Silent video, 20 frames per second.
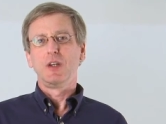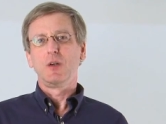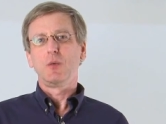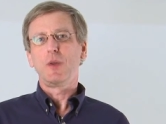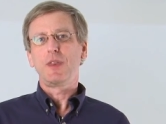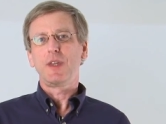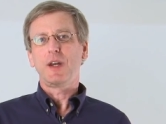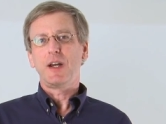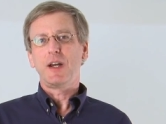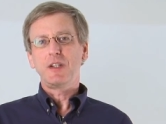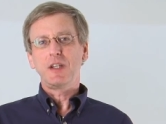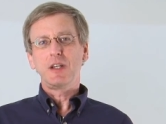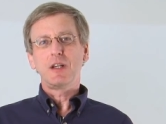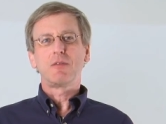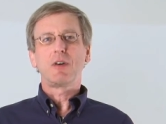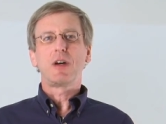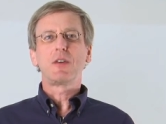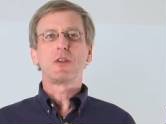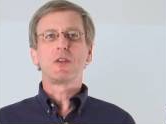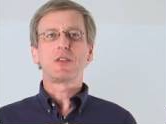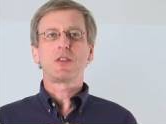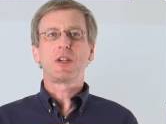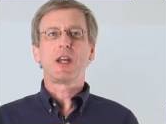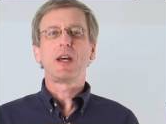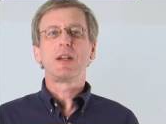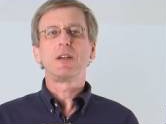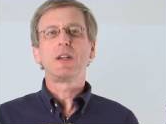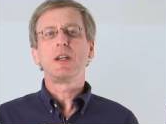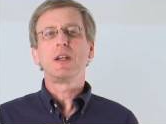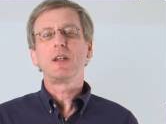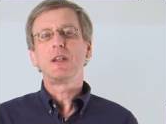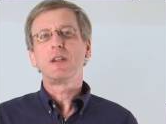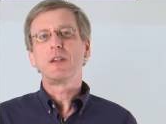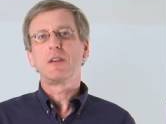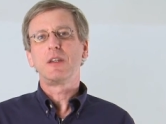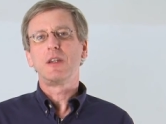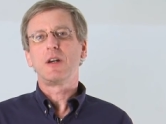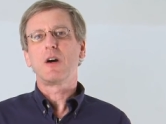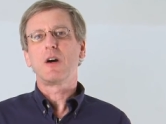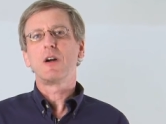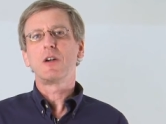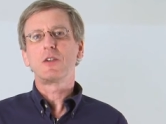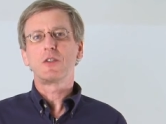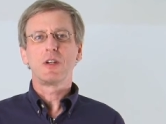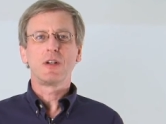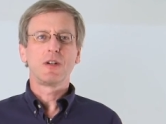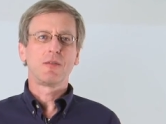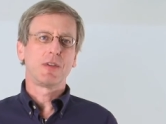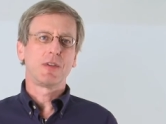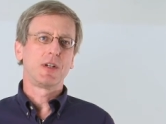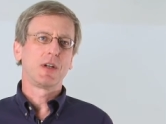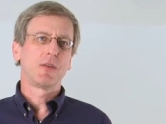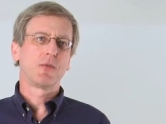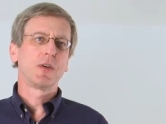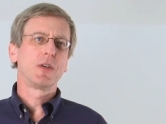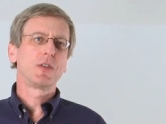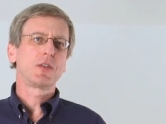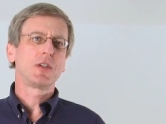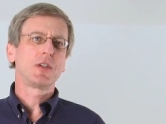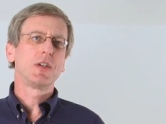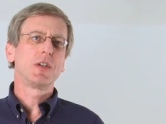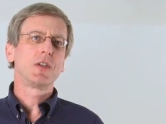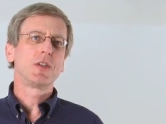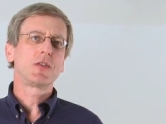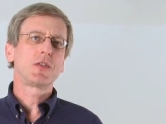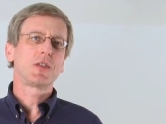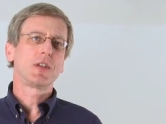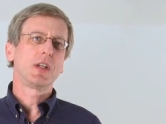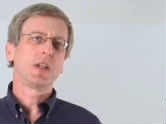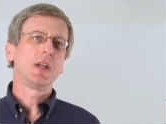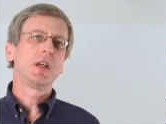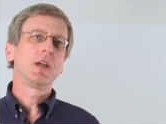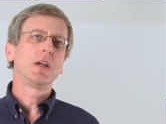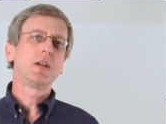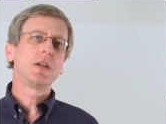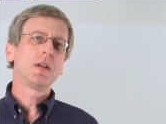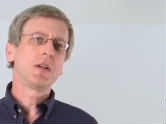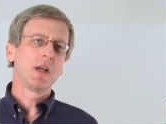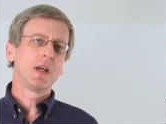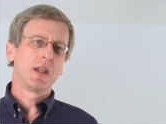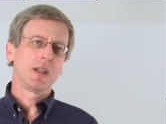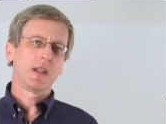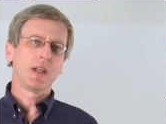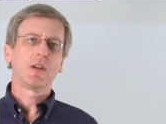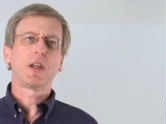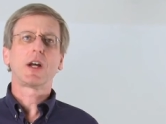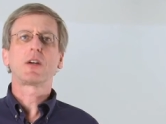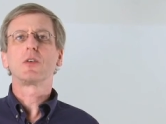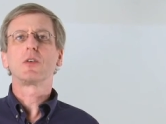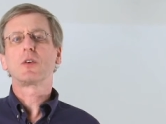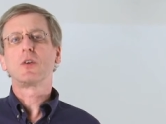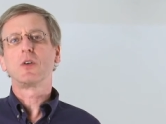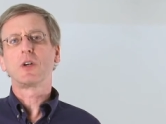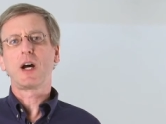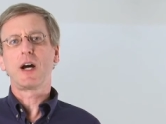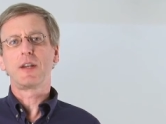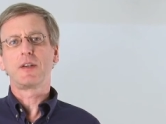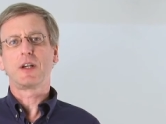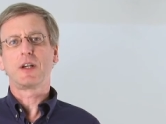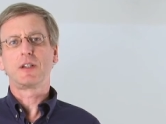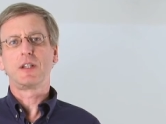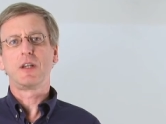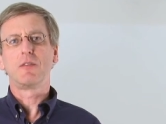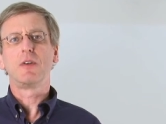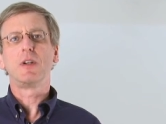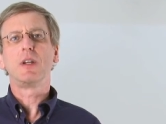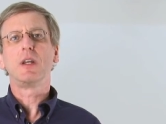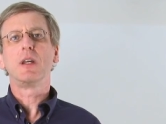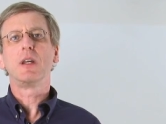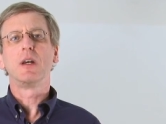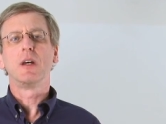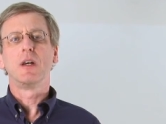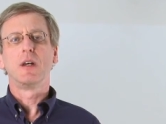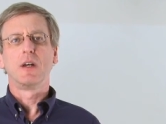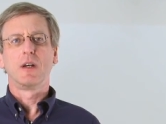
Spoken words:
with the idea of understanding the origin of the differences in the electrical conductivity